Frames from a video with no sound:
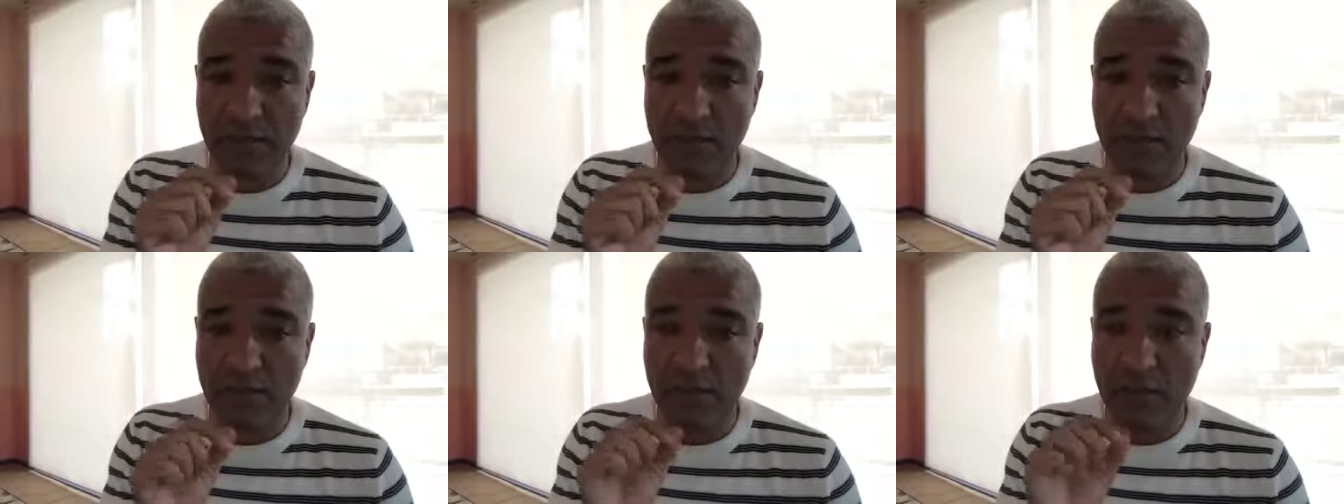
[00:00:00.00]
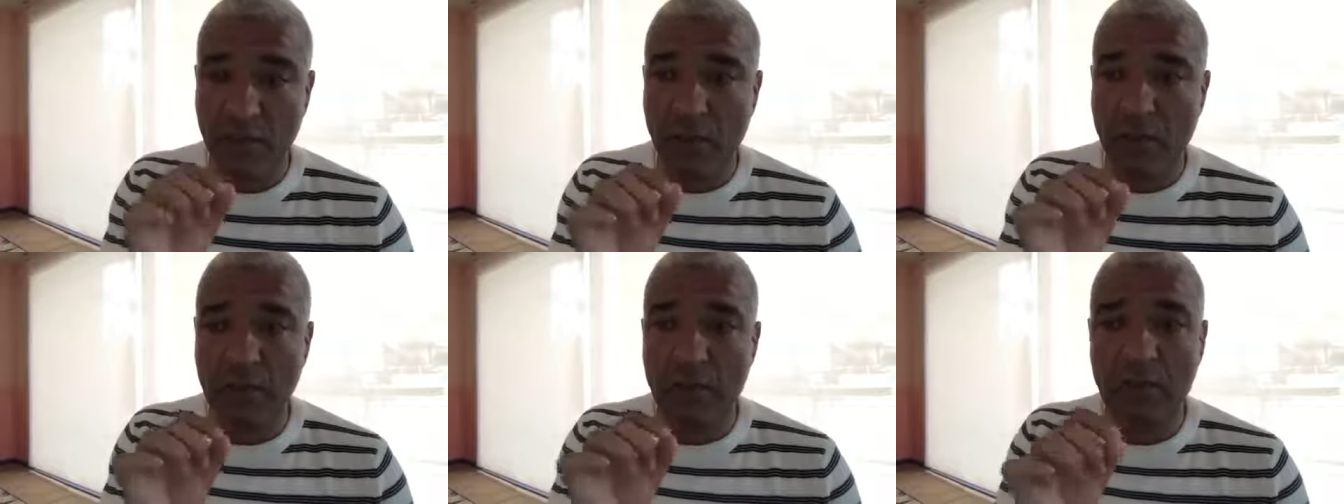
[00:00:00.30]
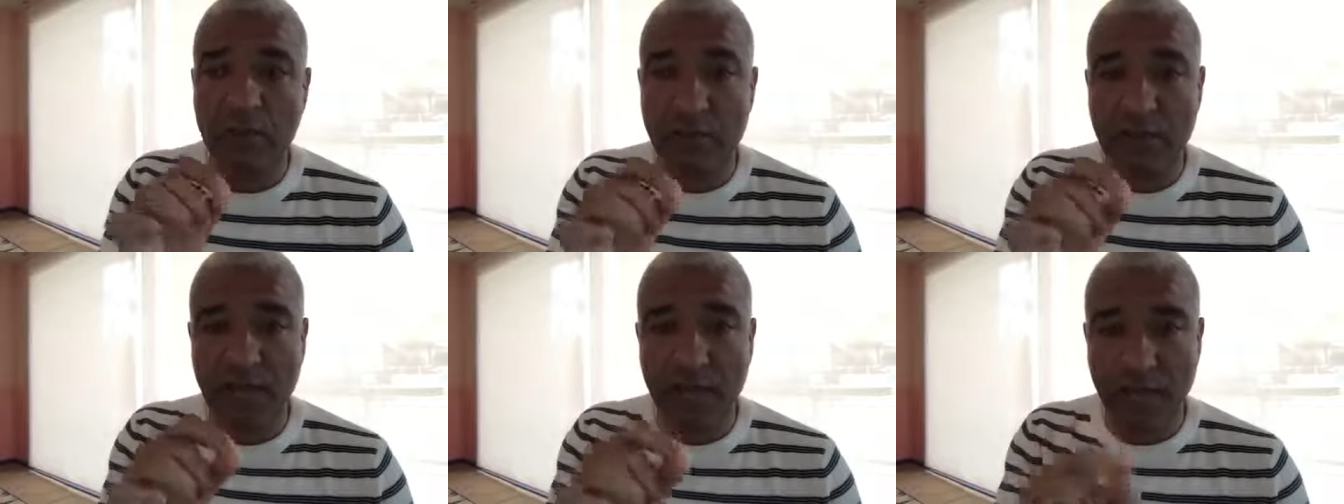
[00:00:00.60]
they don't want
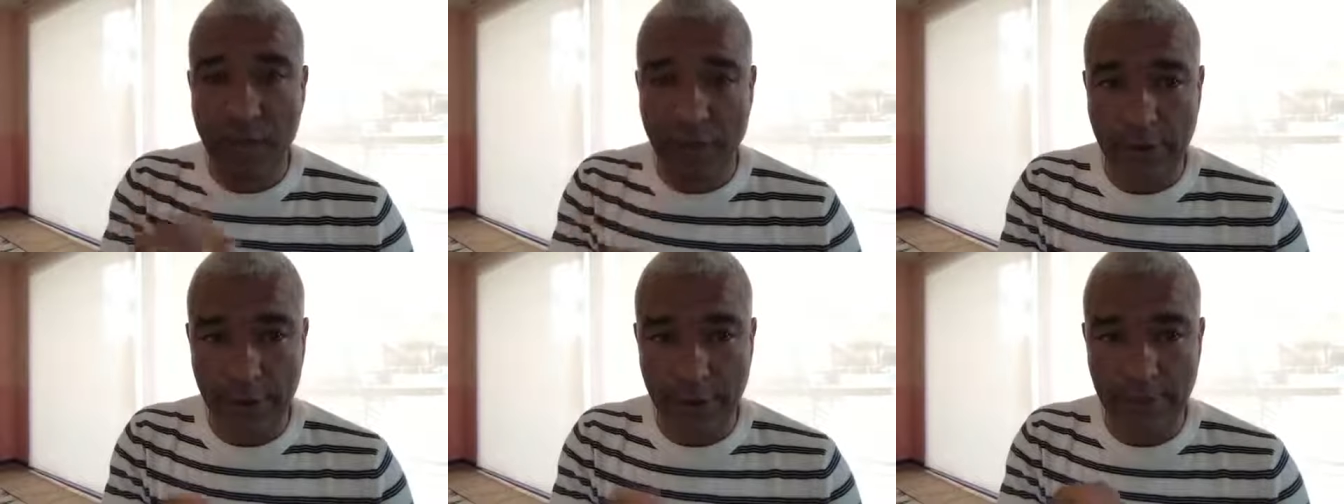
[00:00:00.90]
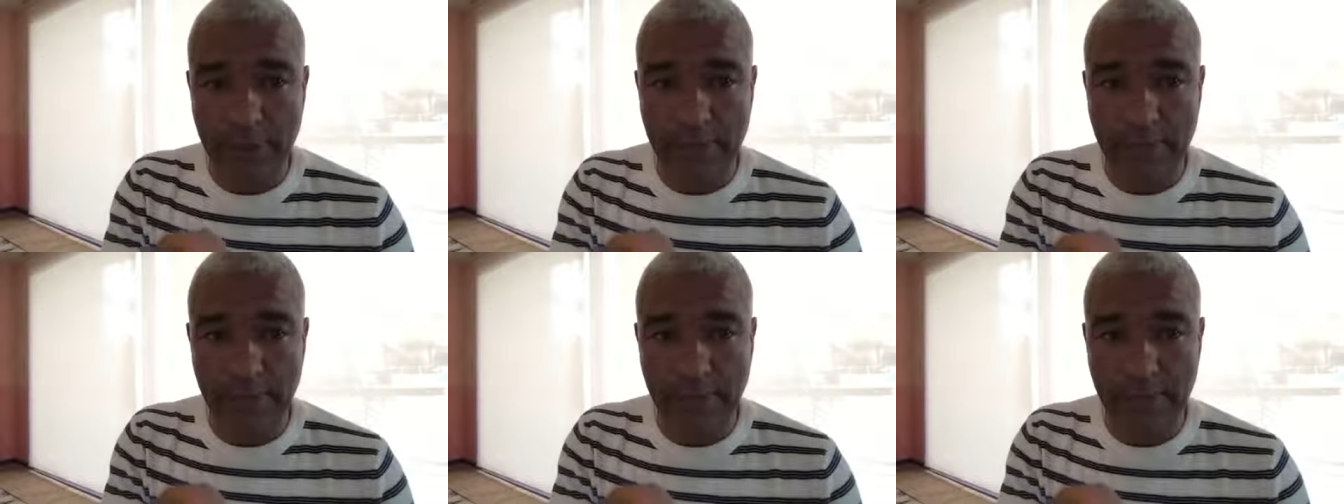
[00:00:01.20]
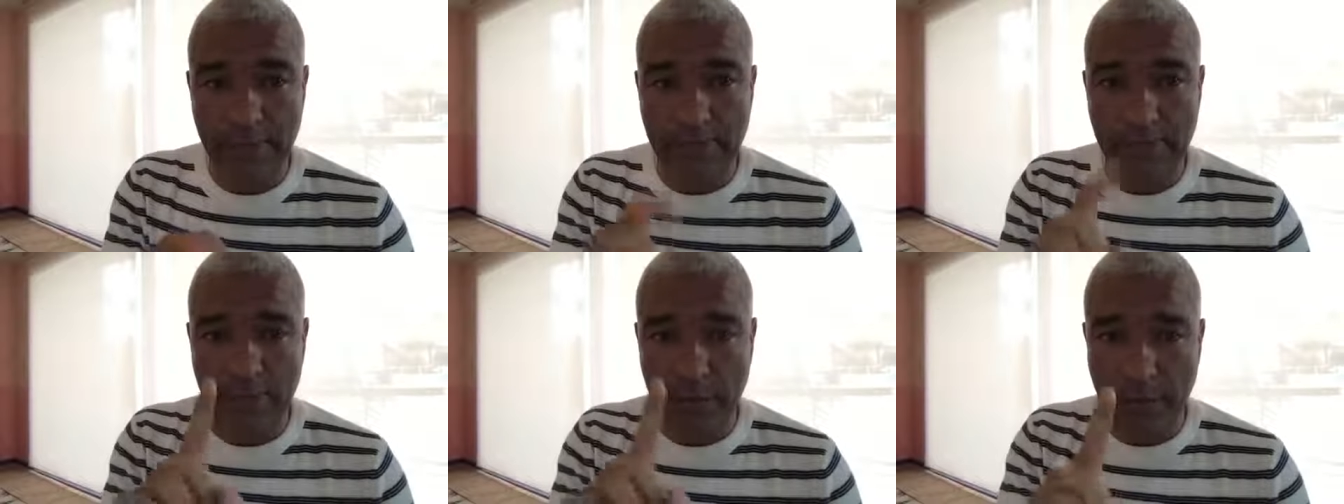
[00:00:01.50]
you to get hurt
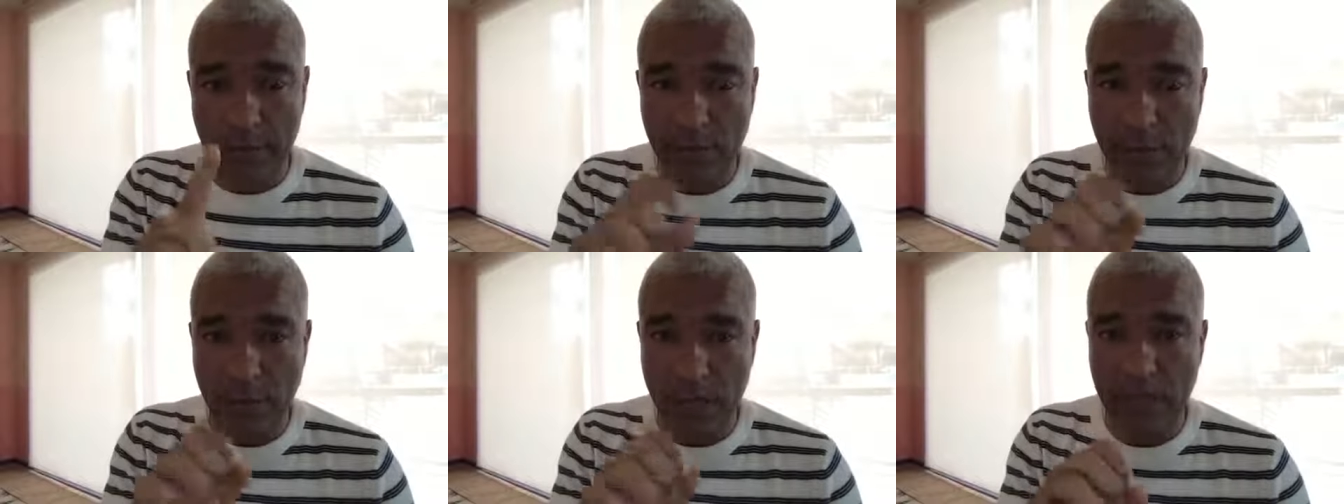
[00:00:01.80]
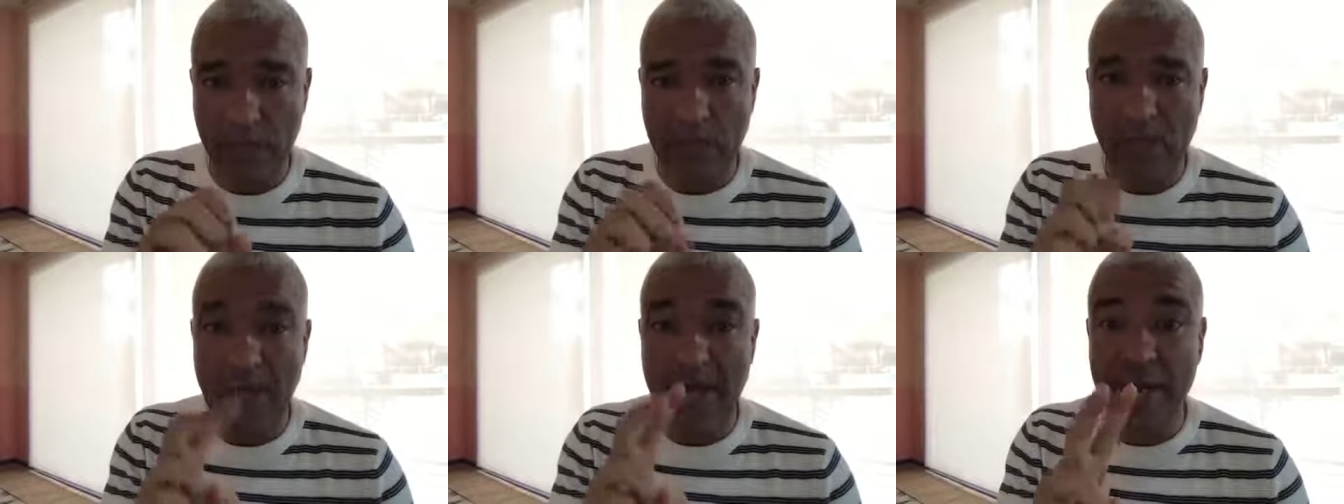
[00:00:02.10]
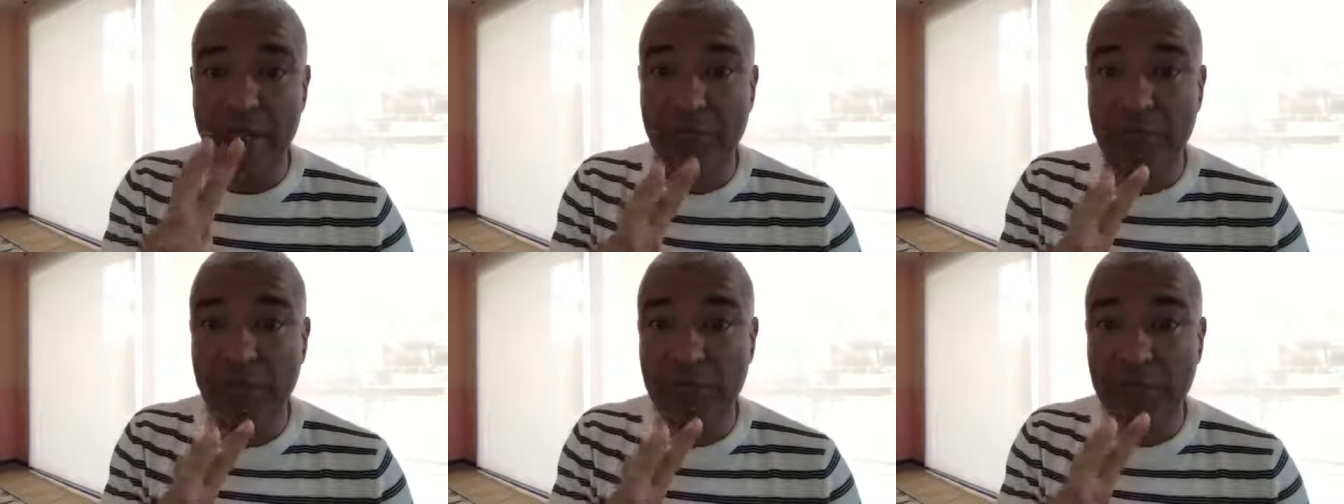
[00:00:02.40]
number one and
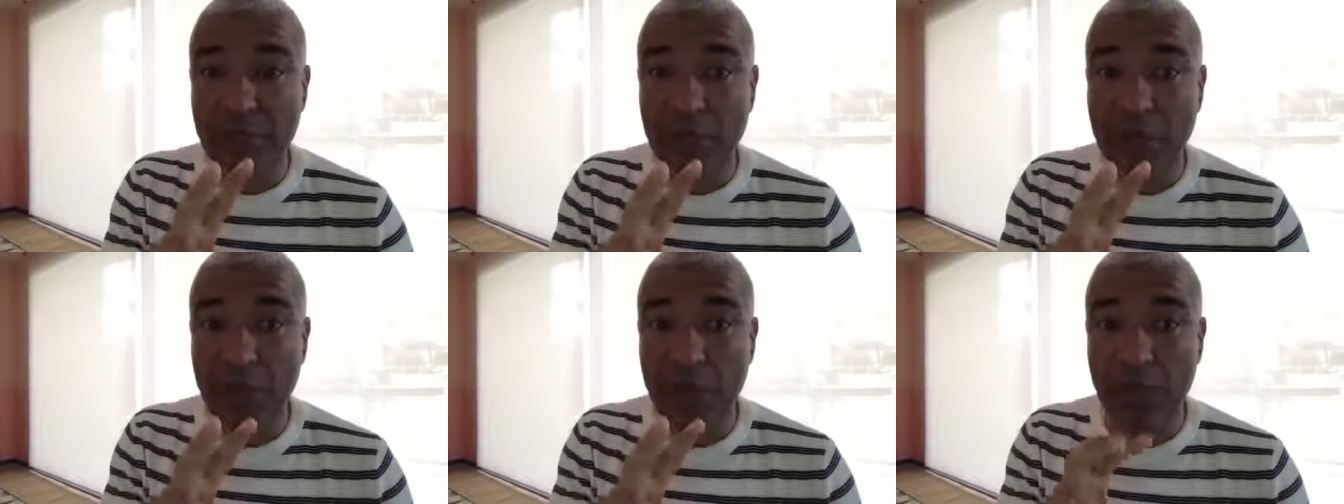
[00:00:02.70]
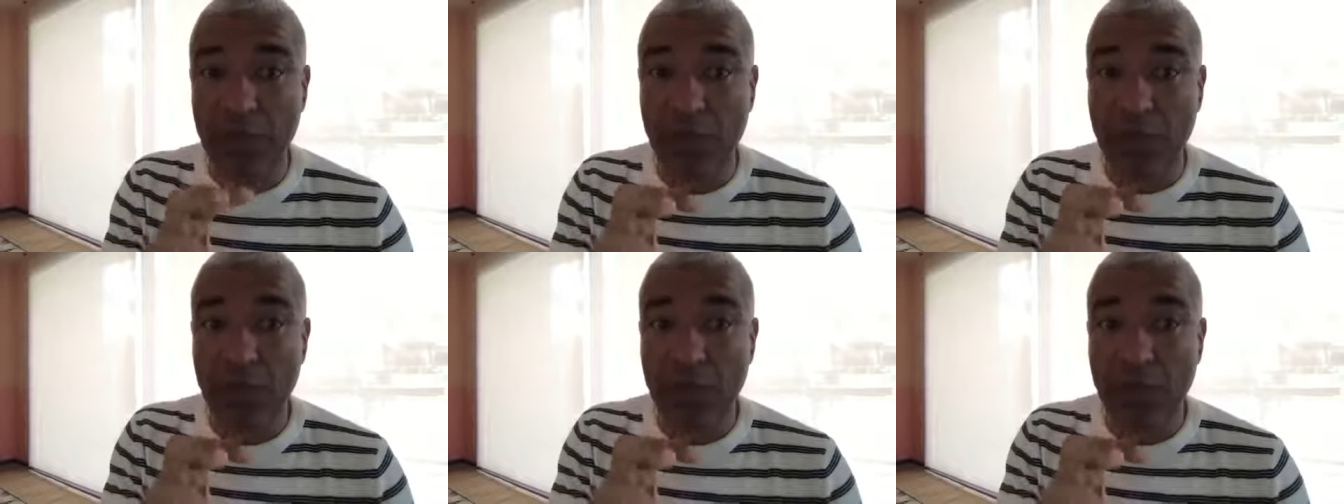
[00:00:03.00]
number two